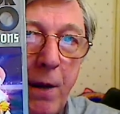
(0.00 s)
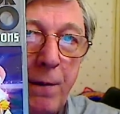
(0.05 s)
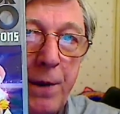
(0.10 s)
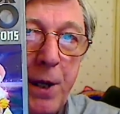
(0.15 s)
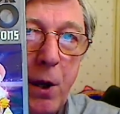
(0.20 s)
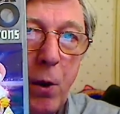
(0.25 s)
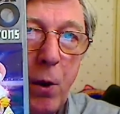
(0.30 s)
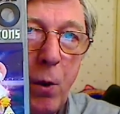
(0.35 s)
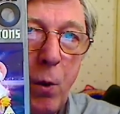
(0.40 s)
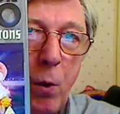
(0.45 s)
of
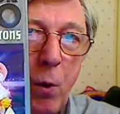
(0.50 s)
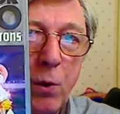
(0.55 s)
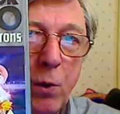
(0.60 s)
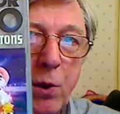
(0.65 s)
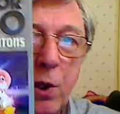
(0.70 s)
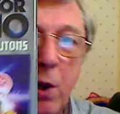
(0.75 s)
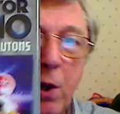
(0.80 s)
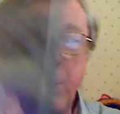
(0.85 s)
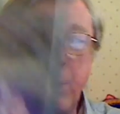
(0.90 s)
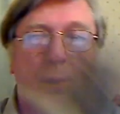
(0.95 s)
the
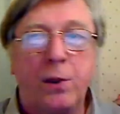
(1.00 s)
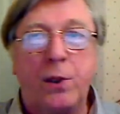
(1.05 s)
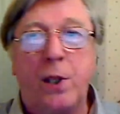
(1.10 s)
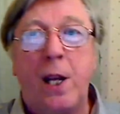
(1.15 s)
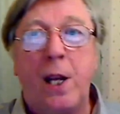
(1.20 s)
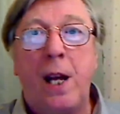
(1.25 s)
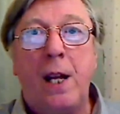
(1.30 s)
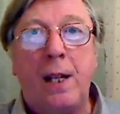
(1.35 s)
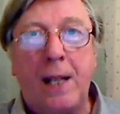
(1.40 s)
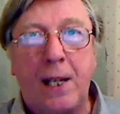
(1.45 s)
Autons
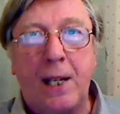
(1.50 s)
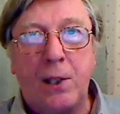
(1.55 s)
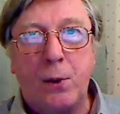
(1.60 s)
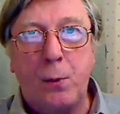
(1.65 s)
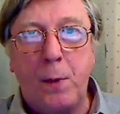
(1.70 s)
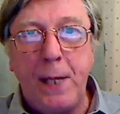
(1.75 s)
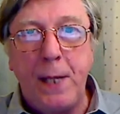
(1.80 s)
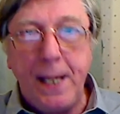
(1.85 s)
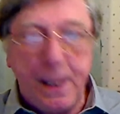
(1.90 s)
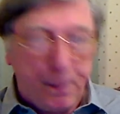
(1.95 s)

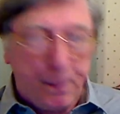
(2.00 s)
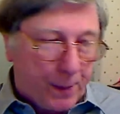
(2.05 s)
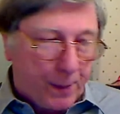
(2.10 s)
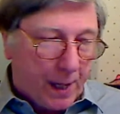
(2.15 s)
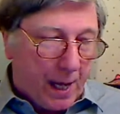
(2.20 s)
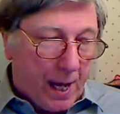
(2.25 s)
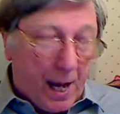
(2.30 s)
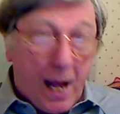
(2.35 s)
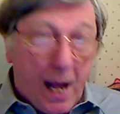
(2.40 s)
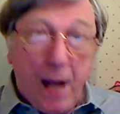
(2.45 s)
last week.
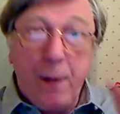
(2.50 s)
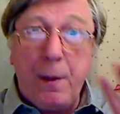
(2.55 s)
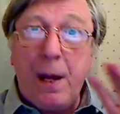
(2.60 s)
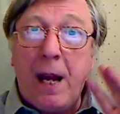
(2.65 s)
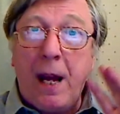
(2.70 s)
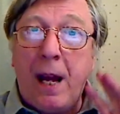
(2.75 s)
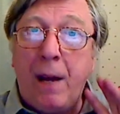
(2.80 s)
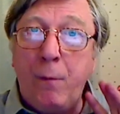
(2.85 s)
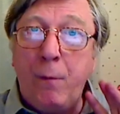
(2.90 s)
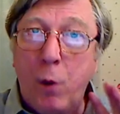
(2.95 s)

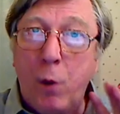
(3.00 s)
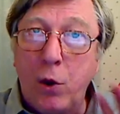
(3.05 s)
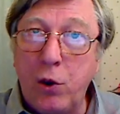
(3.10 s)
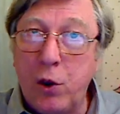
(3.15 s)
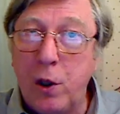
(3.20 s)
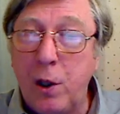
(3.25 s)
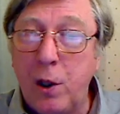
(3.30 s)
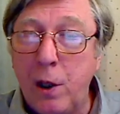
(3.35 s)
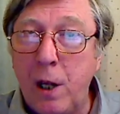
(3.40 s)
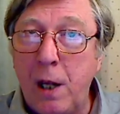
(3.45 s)
I
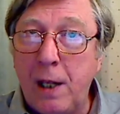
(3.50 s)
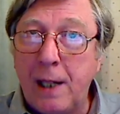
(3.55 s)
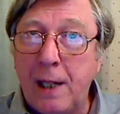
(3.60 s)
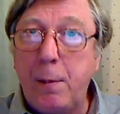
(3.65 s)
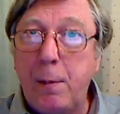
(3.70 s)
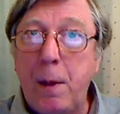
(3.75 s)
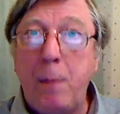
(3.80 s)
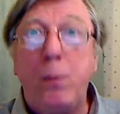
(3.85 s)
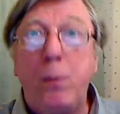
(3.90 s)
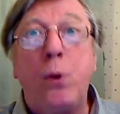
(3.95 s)
watched a
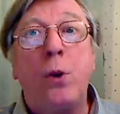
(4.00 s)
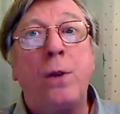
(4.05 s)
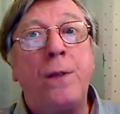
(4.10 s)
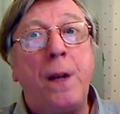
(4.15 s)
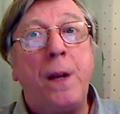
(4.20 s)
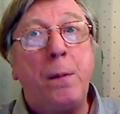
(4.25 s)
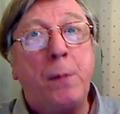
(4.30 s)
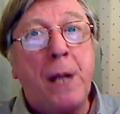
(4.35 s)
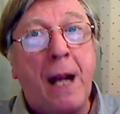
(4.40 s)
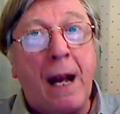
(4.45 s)
little bit more of
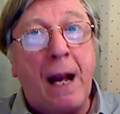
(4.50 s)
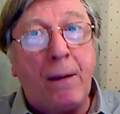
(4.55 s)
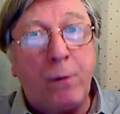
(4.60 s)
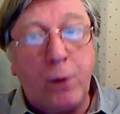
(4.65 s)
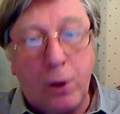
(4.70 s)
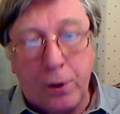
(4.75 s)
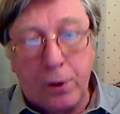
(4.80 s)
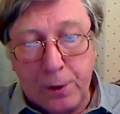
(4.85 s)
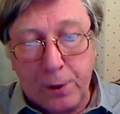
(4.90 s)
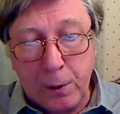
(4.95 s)
it, but I
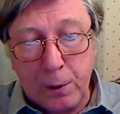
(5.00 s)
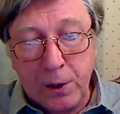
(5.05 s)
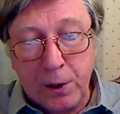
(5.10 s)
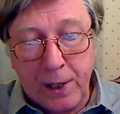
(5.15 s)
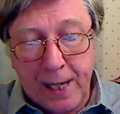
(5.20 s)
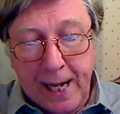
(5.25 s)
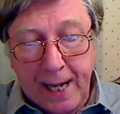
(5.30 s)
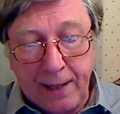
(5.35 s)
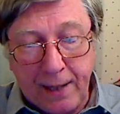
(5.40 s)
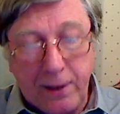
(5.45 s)
haven't got through to
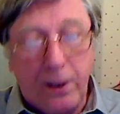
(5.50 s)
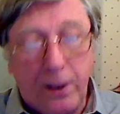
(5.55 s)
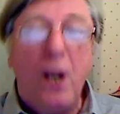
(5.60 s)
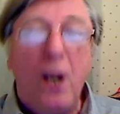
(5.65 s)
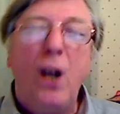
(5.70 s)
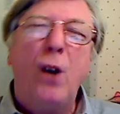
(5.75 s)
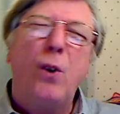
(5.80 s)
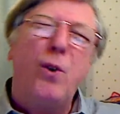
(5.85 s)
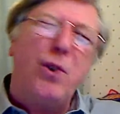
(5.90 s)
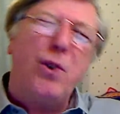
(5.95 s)
the end.
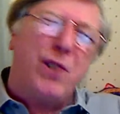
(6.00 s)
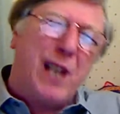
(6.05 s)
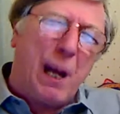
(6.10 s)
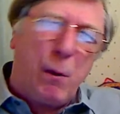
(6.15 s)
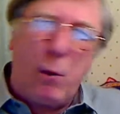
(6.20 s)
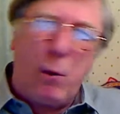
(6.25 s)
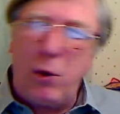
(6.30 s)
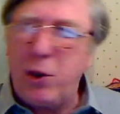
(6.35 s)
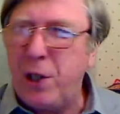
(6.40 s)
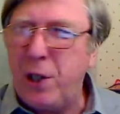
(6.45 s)
Of course,
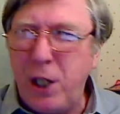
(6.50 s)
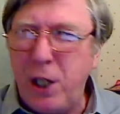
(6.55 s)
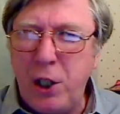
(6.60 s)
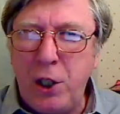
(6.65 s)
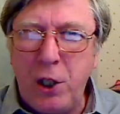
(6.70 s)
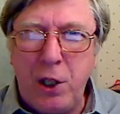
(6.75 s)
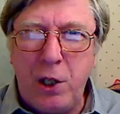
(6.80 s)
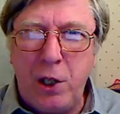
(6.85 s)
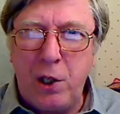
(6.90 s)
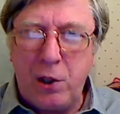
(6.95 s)
I watched it
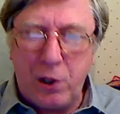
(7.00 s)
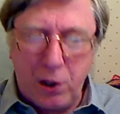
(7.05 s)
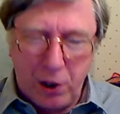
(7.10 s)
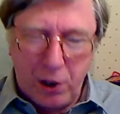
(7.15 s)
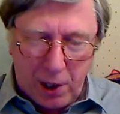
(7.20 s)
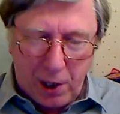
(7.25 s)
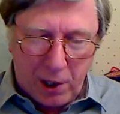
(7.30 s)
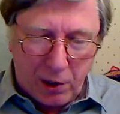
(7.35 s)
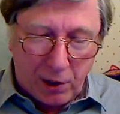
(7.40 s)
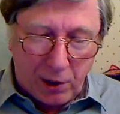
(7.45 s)
years and
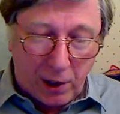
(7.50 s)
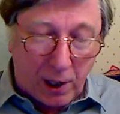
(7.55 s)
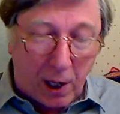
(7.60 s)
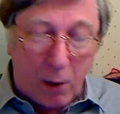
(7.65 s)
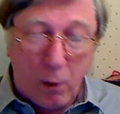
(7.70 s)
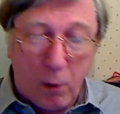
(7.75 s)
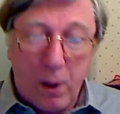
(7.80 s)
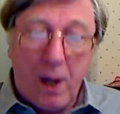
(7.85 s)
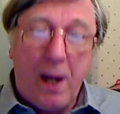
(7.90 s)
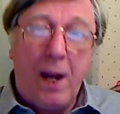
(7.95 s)
years
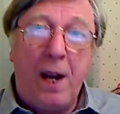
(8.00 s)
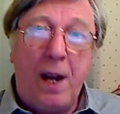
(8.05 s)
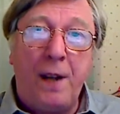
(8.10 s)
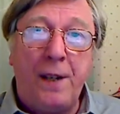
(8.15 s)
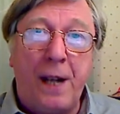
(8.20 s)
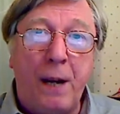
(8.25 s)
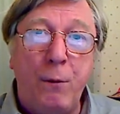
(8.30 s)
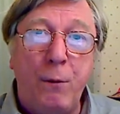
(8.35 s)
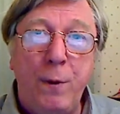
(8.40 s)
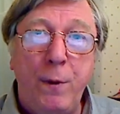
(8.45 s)
ago,
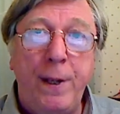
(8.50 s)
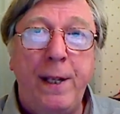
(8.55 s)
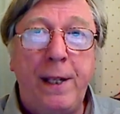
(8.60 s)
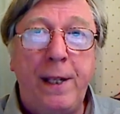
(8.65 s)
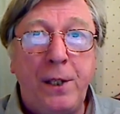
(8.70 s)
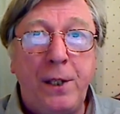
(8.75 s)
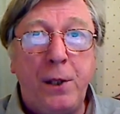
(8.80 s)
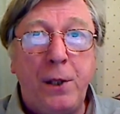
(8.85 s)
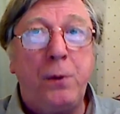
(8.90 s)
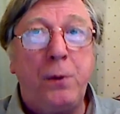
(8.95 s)
and I
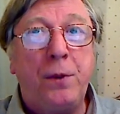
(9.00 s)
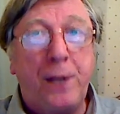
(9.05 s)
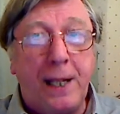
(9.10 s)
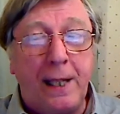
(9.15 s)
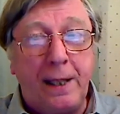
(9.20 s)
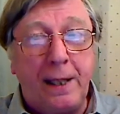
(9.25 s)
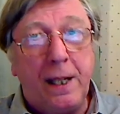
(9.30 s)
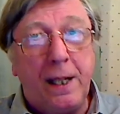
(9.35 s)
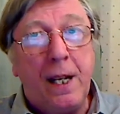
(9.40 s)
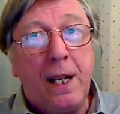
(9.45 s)
really do
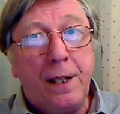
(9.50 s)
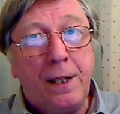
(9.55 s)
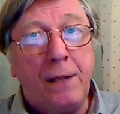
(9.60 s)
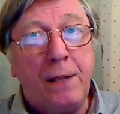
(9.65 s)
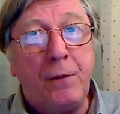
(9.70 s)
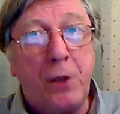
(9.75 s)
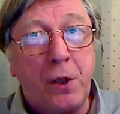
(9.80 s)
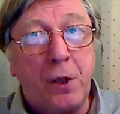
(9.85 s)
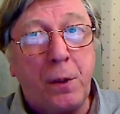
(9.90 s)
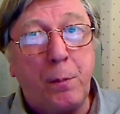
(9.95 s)
think
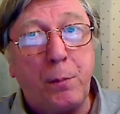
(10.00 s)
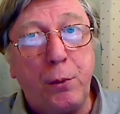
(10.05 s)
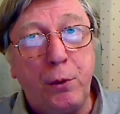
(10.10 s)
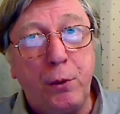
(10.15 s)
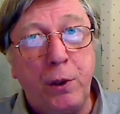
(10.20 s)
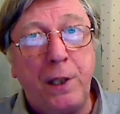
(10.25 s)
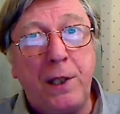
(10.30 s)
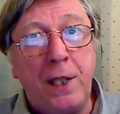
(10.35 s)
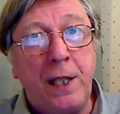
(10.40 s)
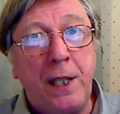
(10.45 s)
they've done a
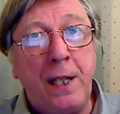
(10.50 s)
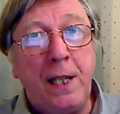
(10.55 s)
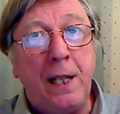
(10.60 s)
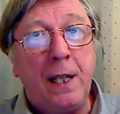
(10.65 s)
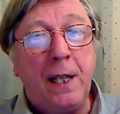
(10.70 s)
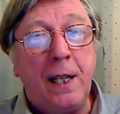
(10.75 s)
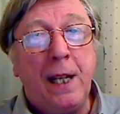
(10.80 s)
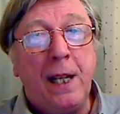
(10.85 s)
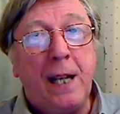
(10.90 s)
pretty